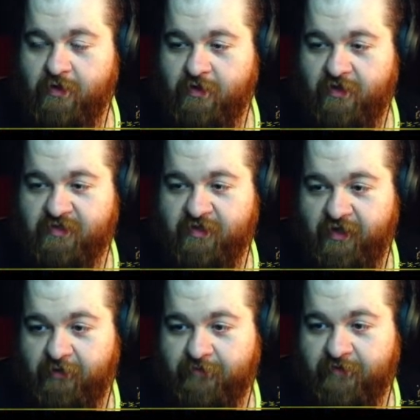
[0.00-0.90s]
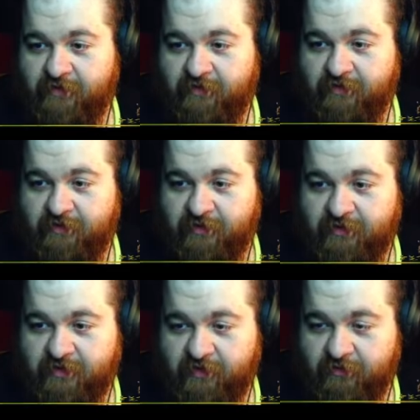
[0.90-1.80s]
Let's go.
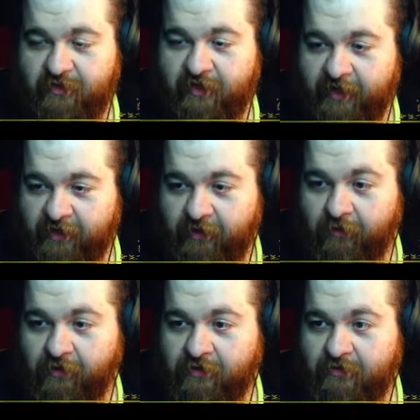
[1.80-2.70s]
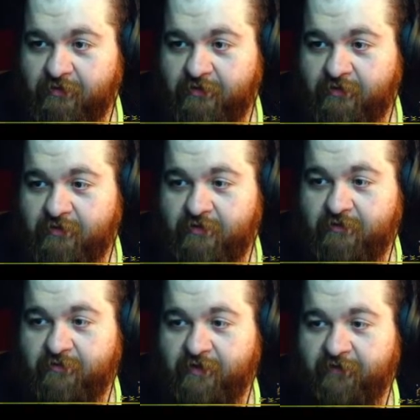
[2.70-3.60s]
So now
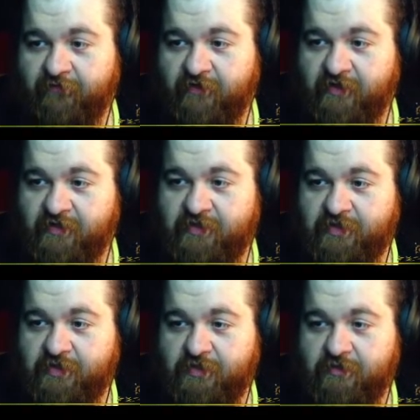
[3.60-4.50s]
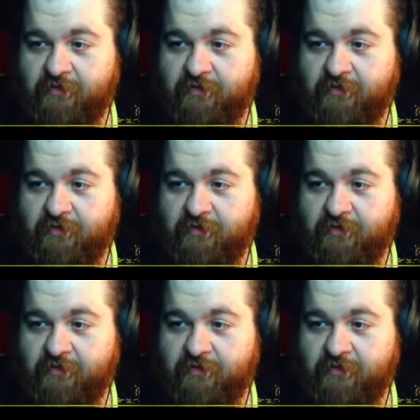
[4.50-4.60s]
we have this.